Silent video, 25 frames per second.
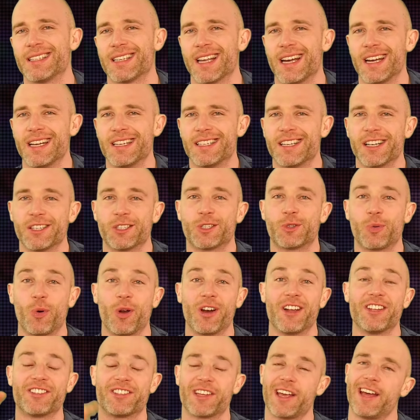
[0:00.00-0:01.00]
I just
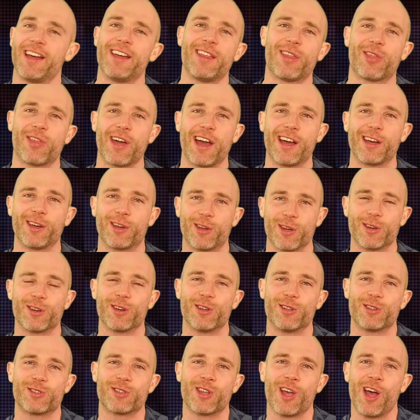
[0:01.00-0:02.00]
want to say thank
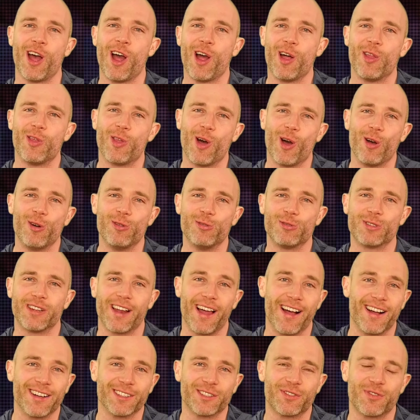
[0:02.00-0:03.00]
goodness those
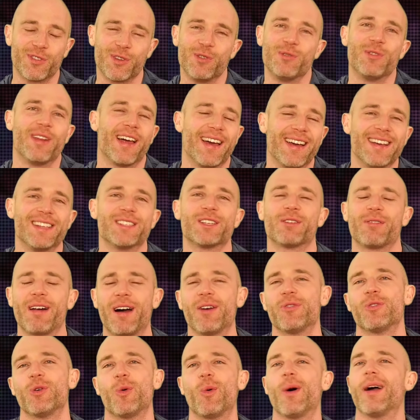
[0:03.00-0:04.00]
last few days are
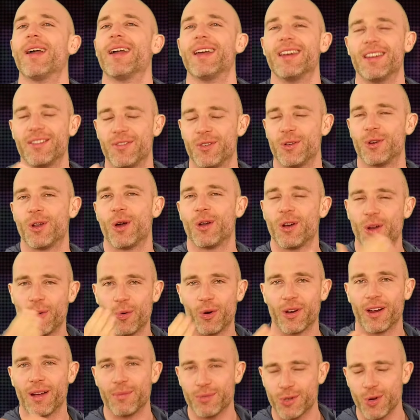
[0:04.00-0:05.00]
out the way. And if you don't know
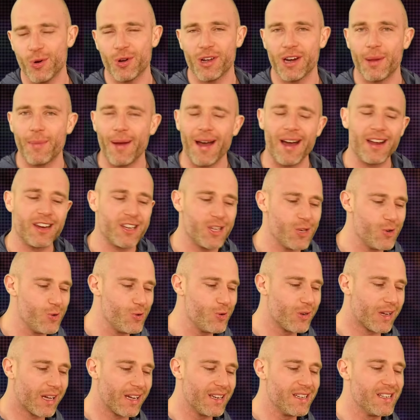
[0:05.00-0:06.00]
what I'm talking about,
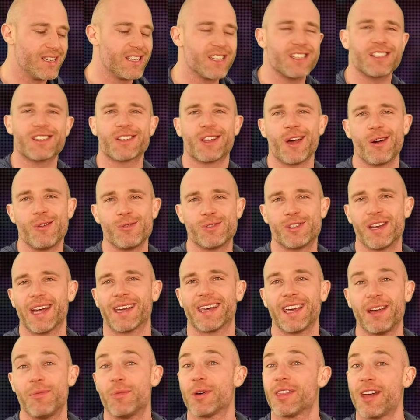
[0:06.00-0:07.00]
you can just go
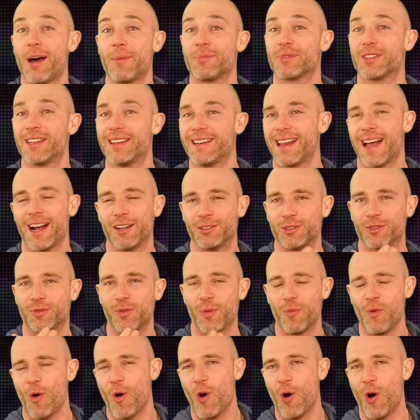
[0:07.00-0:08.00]
check in with Ups and Downs
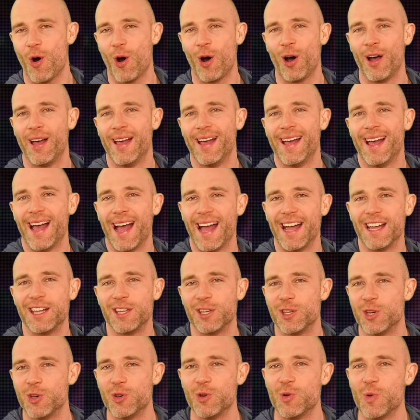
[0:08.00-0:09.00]
from Raw
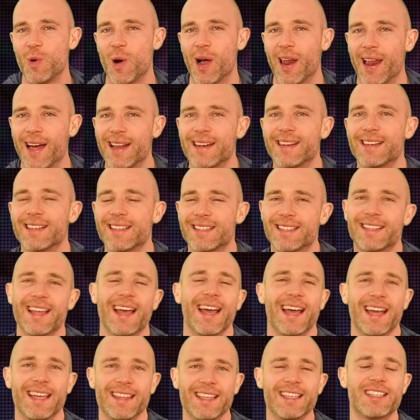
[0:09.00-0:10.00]
and you will
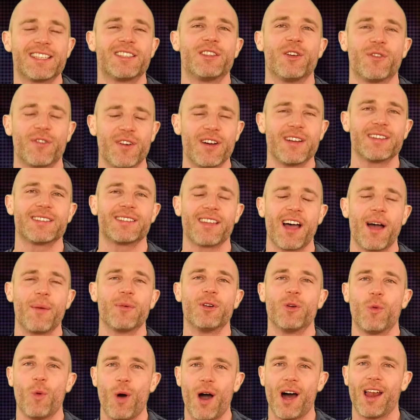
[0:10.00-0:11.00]
understand. This is the first time
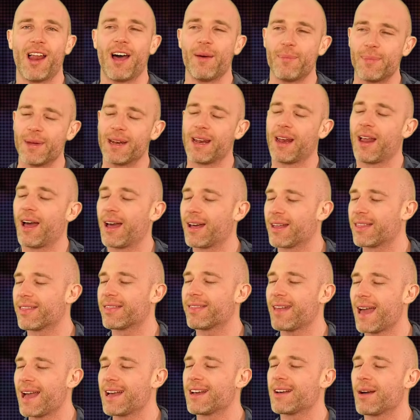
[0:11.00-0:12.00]
in a while I've been like,
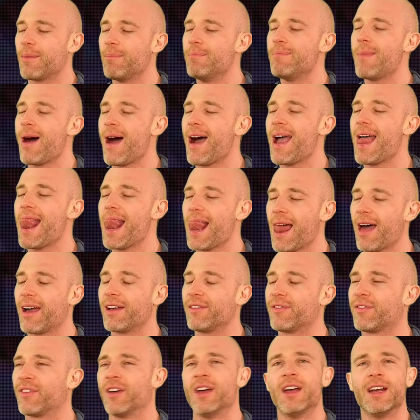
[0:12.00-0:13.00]
thank my
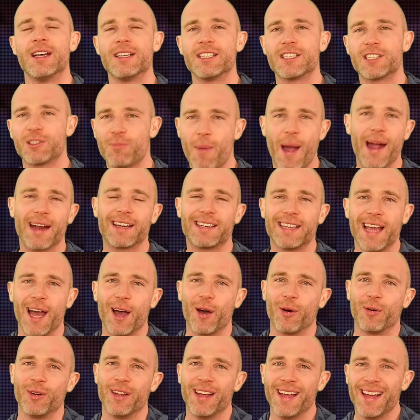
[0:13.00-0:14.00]
life,
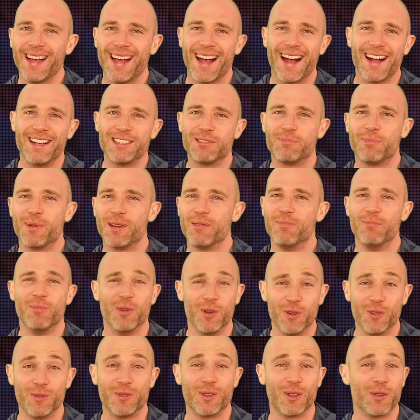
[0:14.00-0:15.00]
SmackDown has been
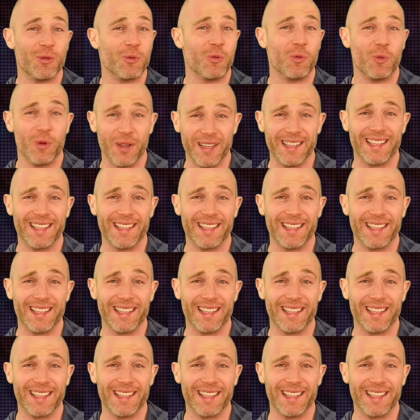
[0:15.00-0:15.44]
moved to the weekend.